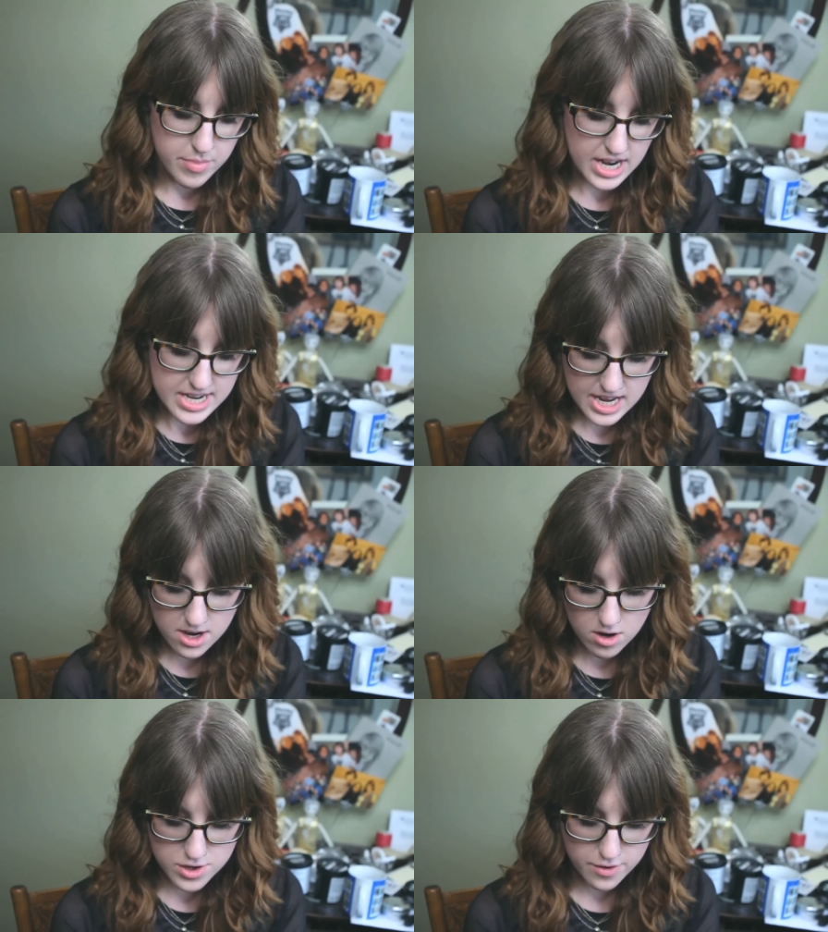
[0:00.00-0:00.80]
But I did
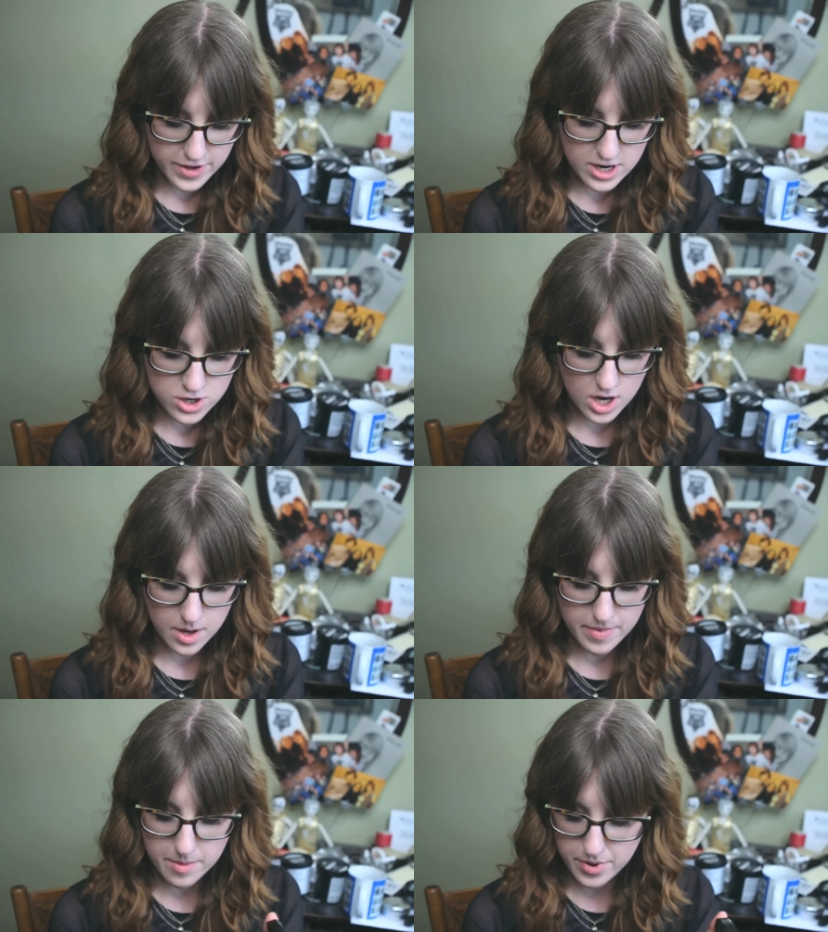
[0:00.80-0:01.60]
also finish
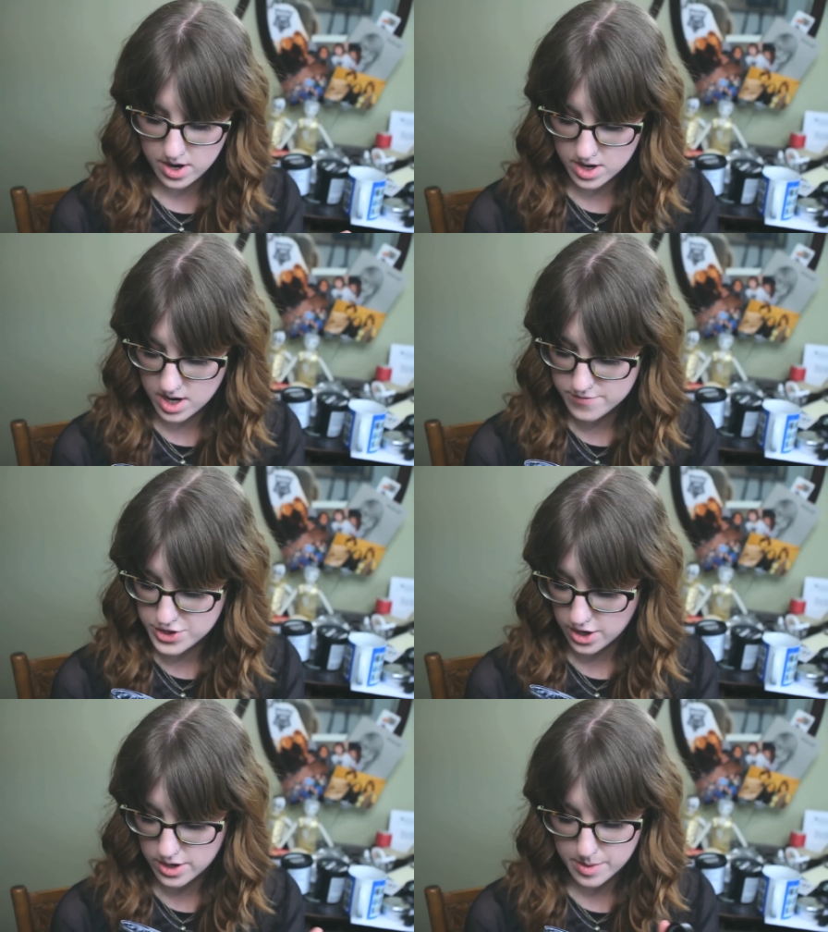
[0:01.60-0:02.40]
up a pot of
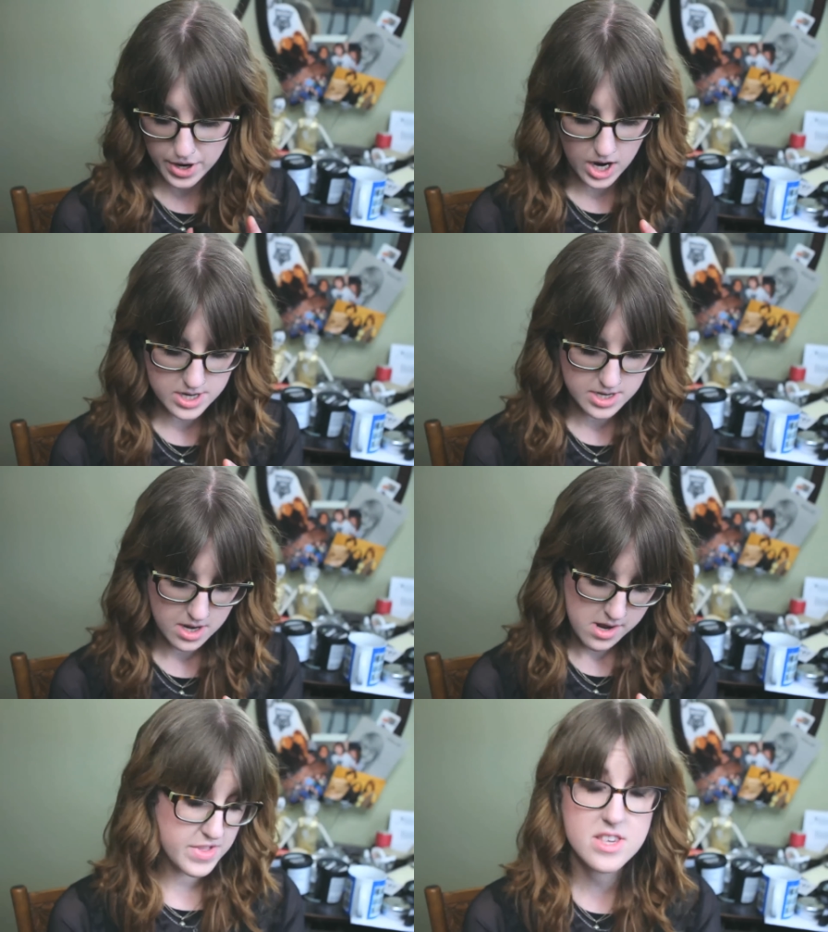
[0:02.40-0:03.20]
Charity Pot.
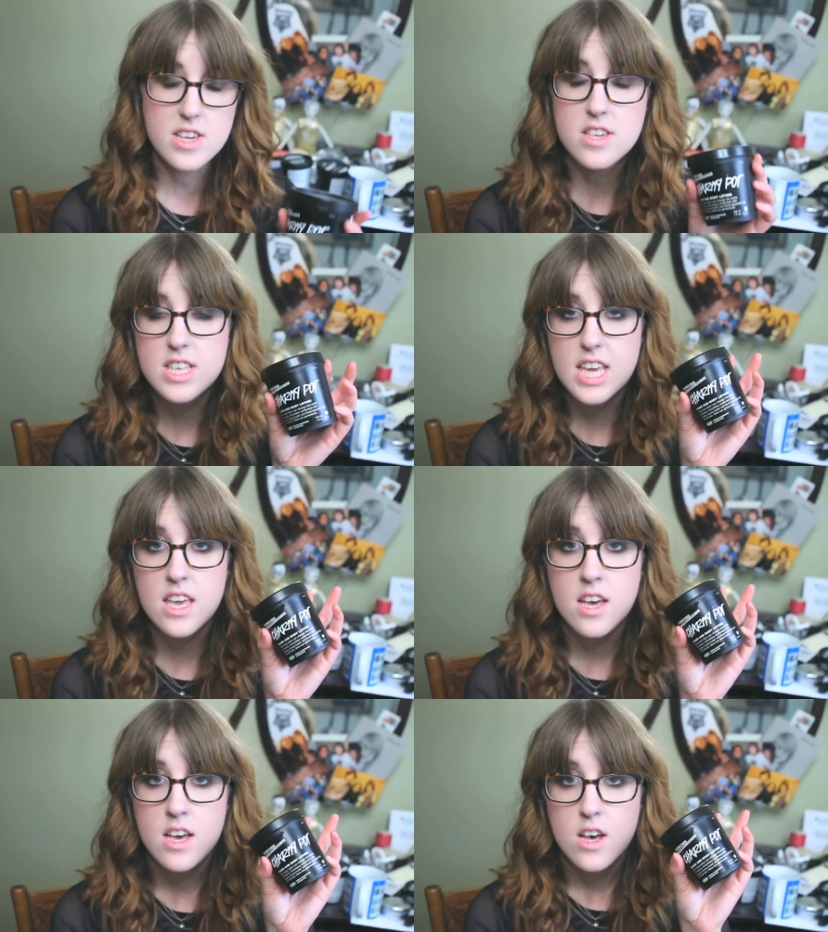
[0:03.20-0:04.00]
This is
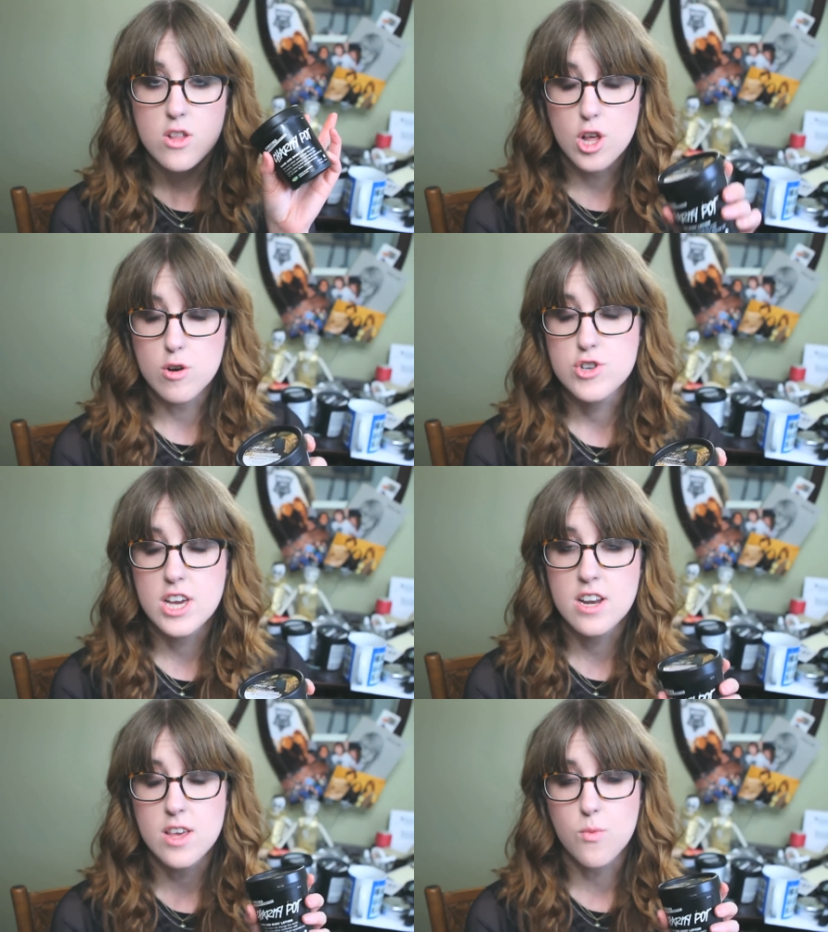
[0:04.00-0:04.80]
the
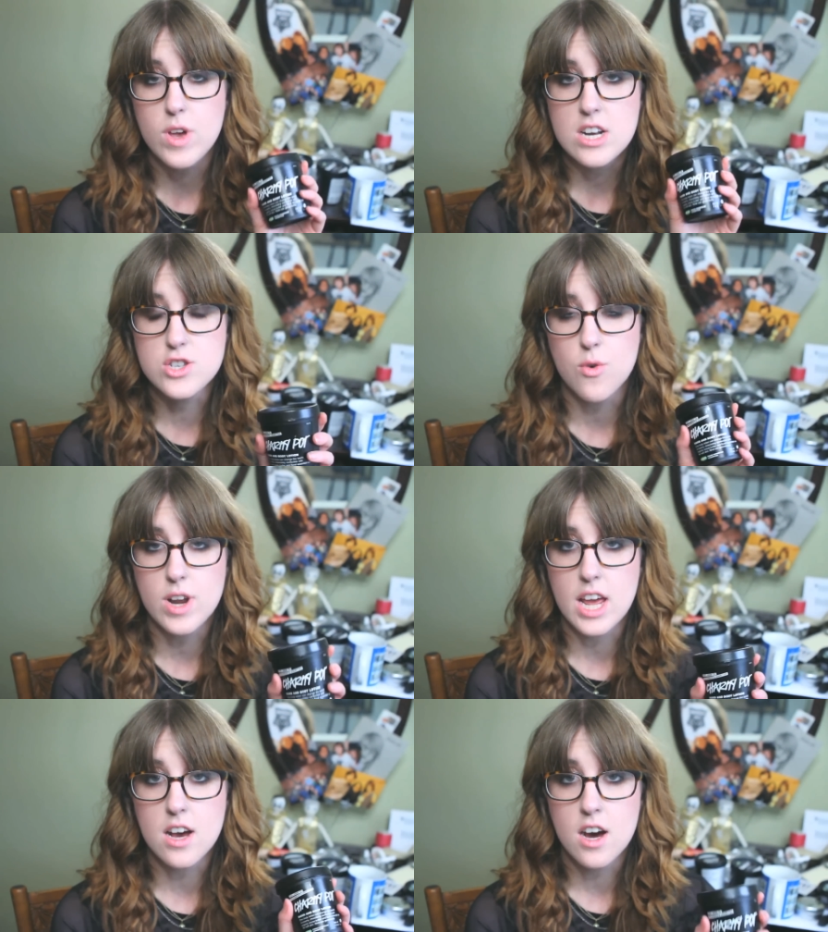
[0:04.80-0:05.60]
lotion that we
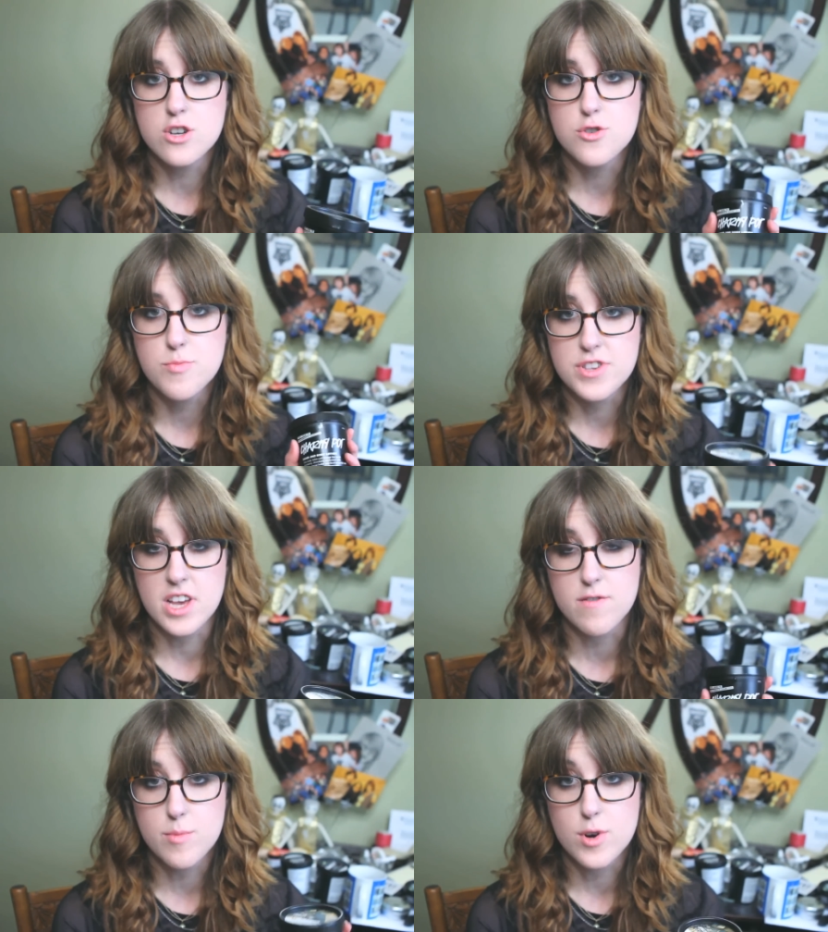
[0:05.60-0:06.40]
donate
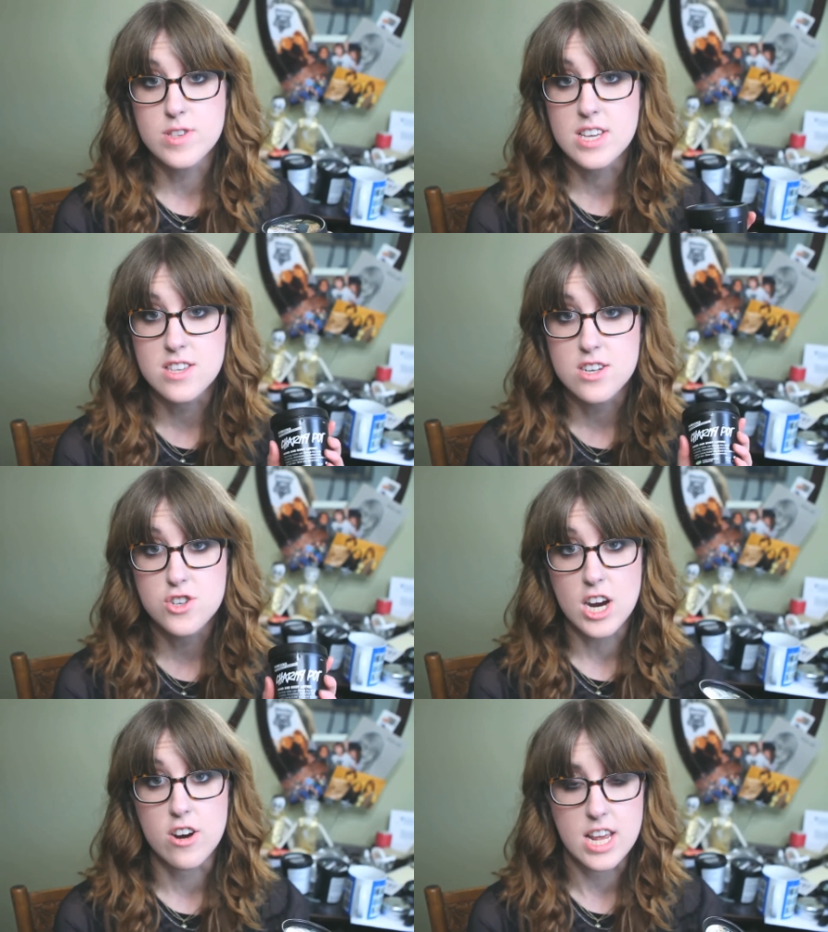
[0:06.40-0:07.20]
100% of the proceeds to
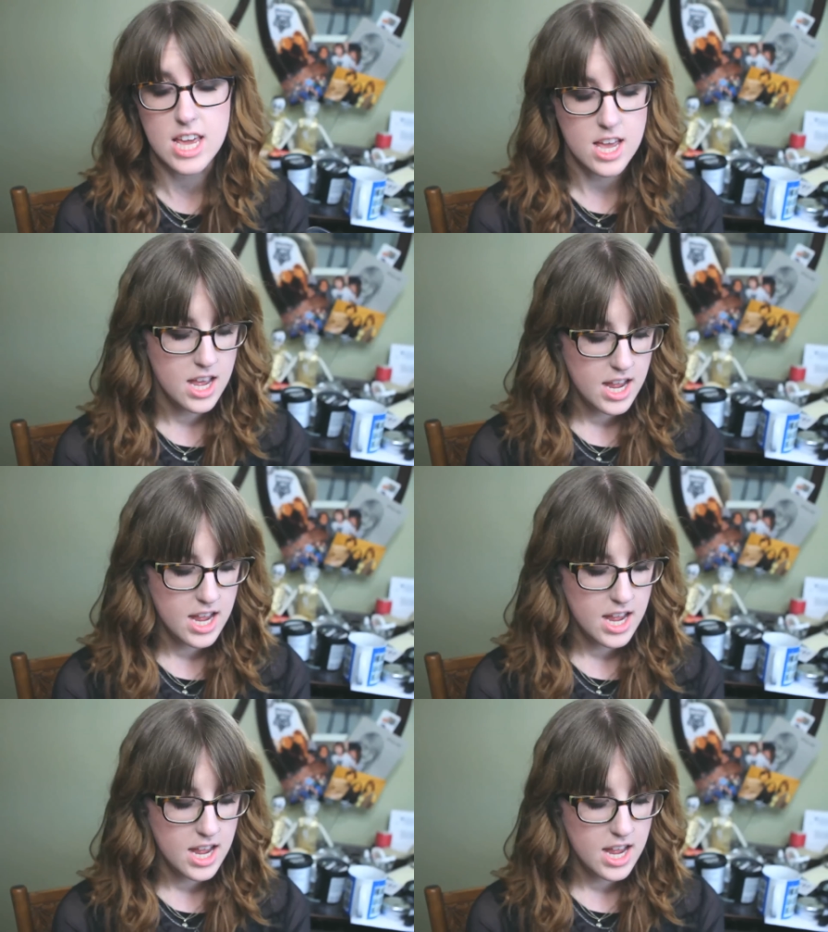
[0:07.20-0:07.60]
charity.